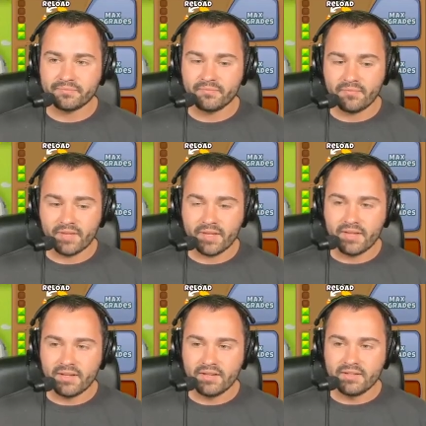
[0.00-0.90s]

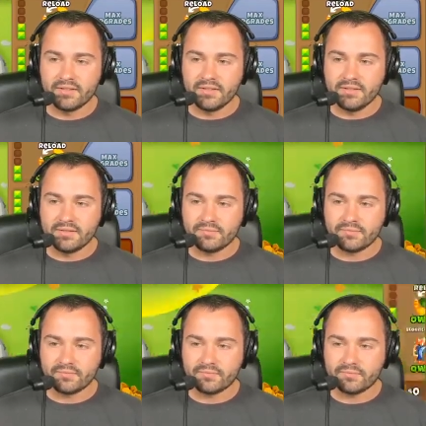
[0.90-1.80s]

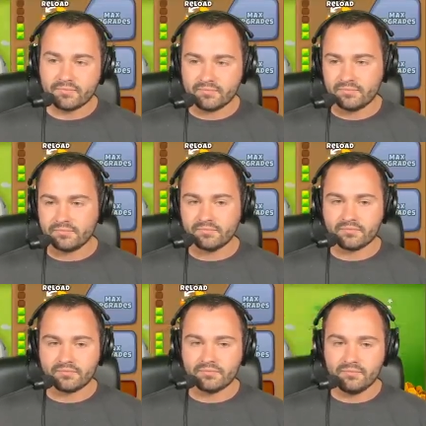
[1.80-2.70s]

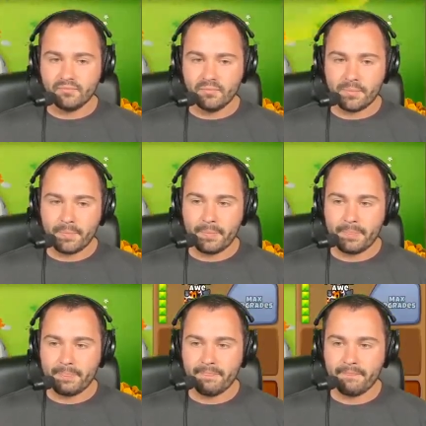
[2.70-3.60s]

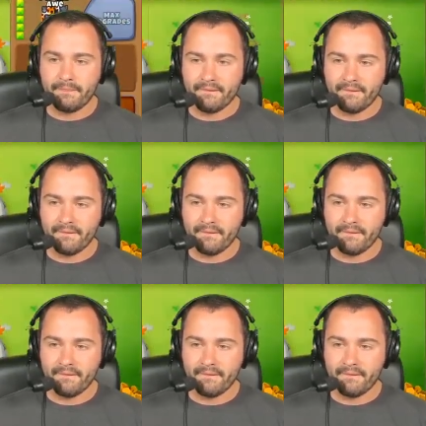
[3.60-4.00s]
Nobody speaks.